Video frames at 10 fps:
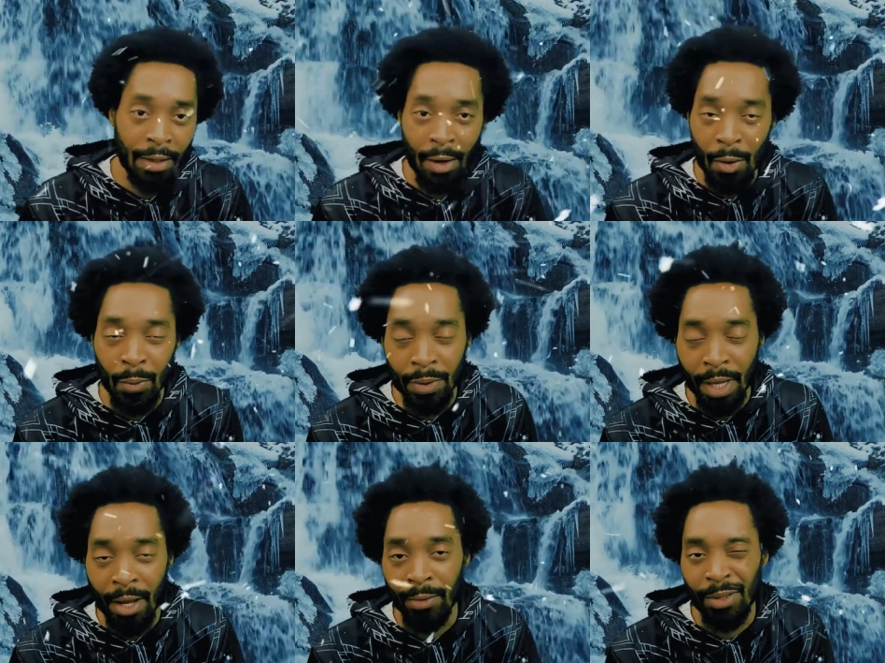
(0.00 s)
the O sound.
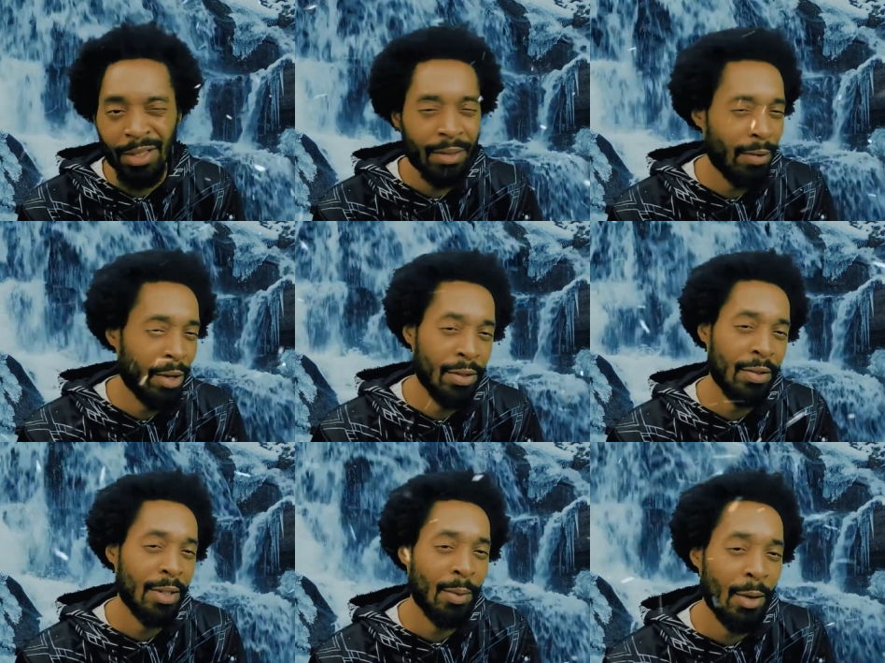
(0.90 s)
So it's very
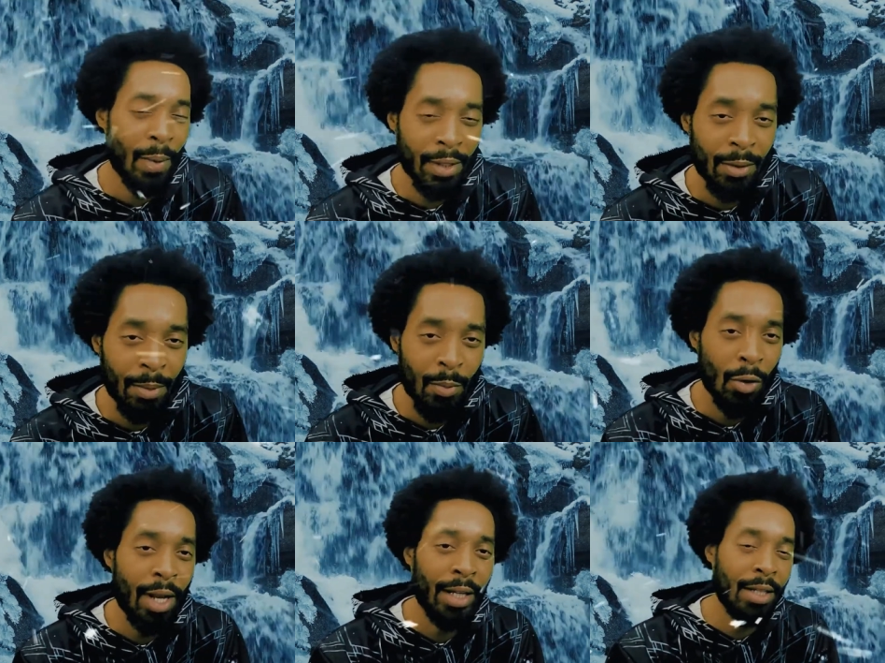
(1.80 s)
interesting. Anyway, so it'd be
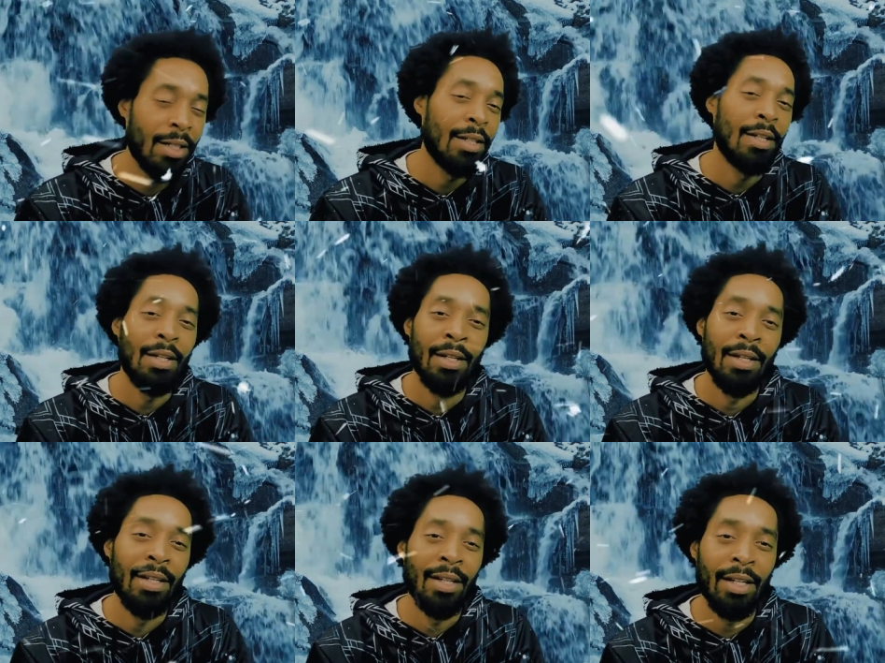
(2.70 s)
more like a,
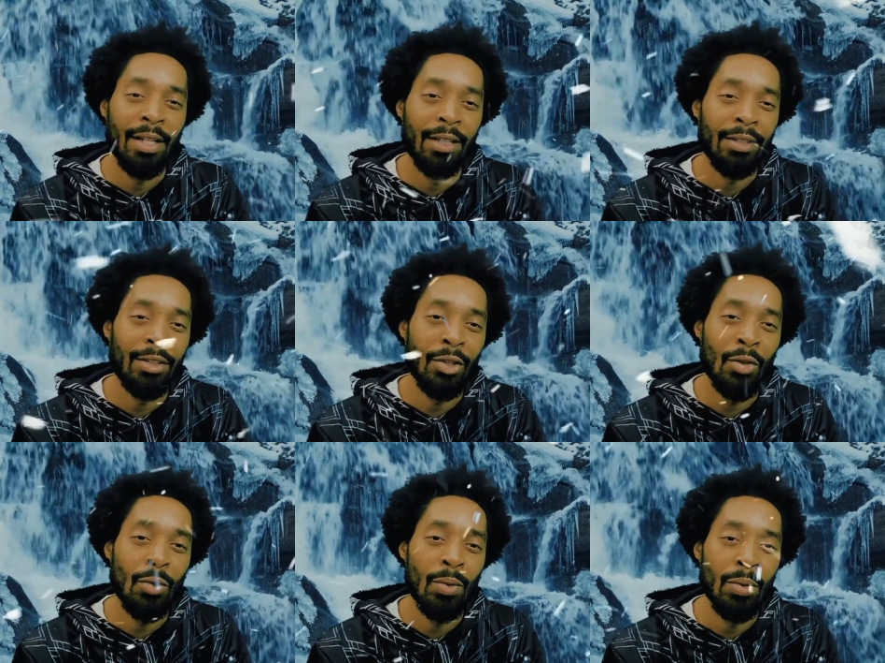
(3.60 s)
a
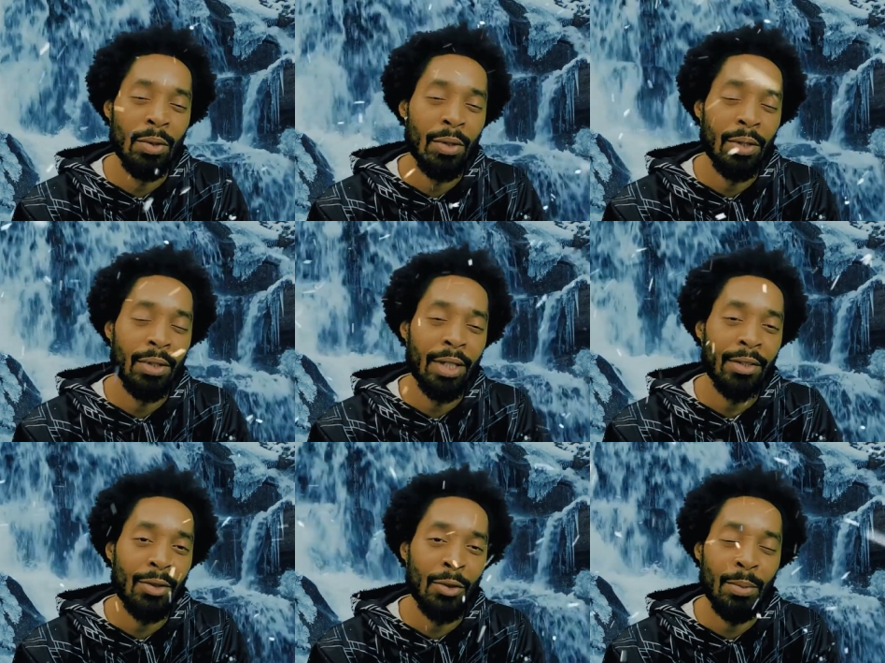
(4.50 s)
snoop, or, or not
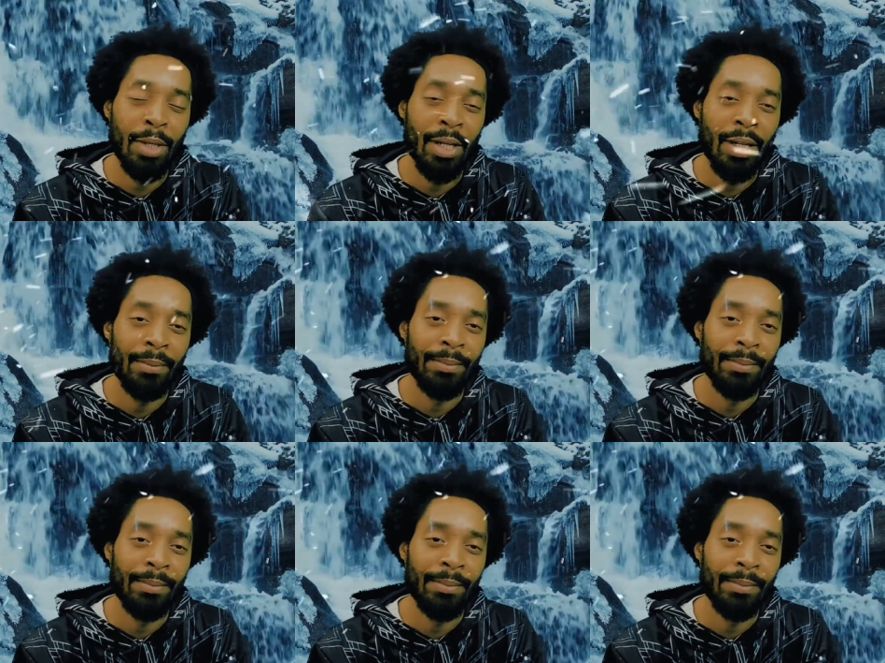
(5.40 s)
snoop, but a